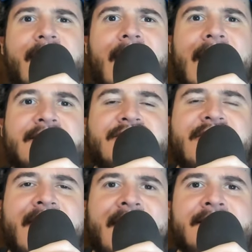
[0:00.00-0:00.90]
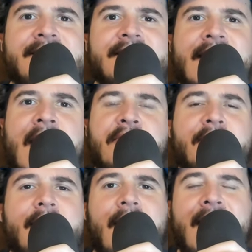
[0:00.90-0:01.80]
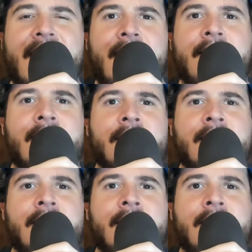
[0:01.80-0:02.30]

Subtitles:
the last chance, and Catherine Legg